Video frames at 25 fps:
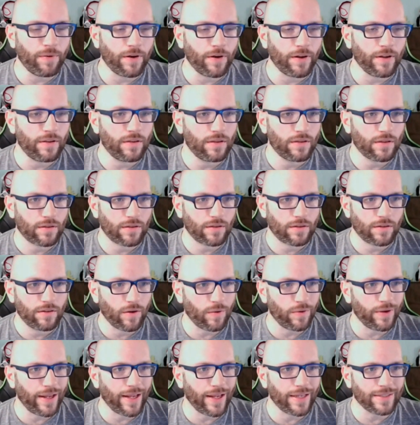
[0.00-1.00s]
But
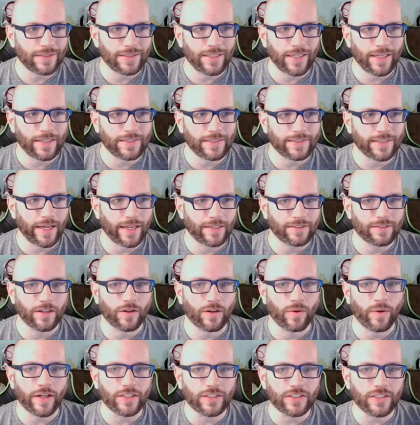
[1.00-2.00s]
don't hesitate to ask
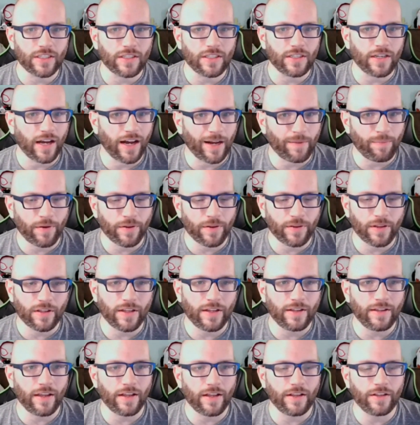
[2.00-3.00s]
a question, to hop on the
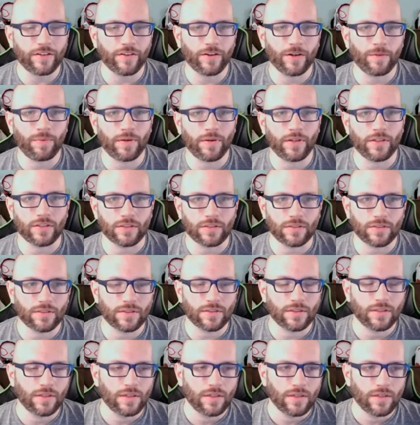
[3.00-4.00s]
LinkedIn group and just